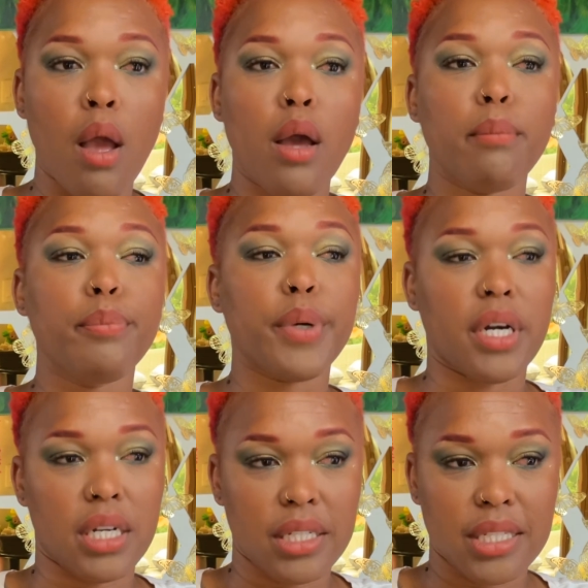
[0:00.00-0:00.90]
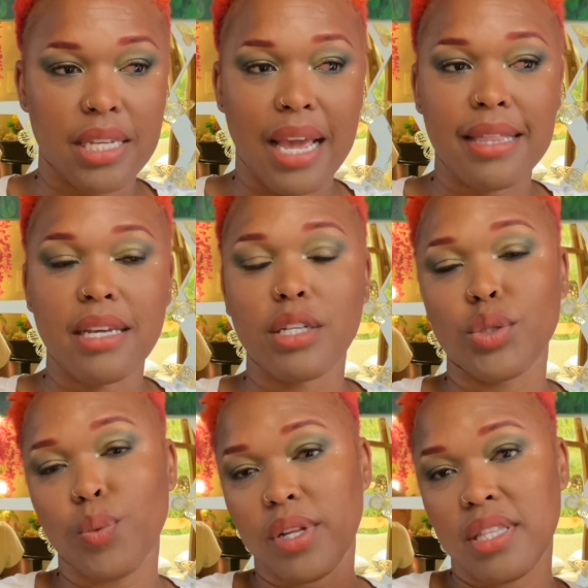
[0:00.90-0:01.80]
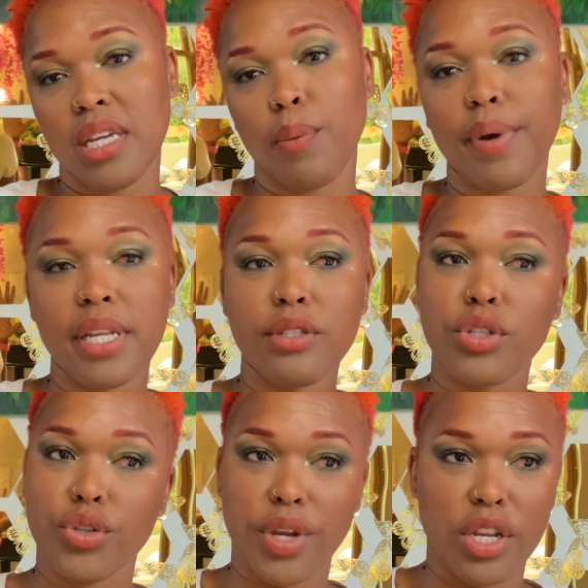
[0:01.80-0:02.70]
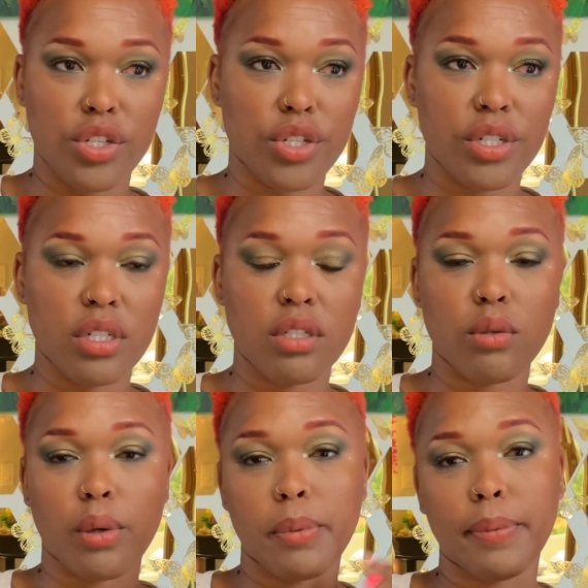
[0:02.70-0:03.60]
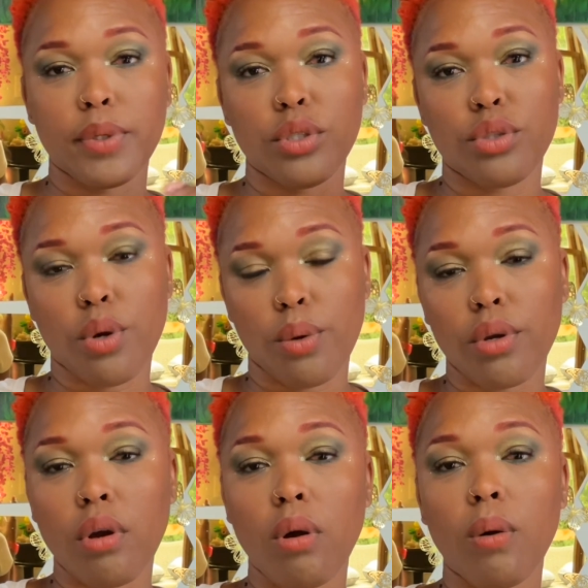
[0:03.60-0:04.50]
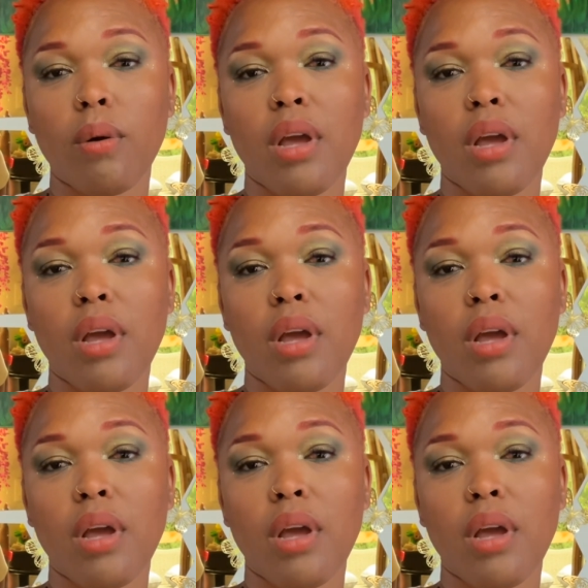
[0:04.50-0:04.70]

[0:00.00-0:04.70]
But I think it's one thing when it's strangers or people you don't know,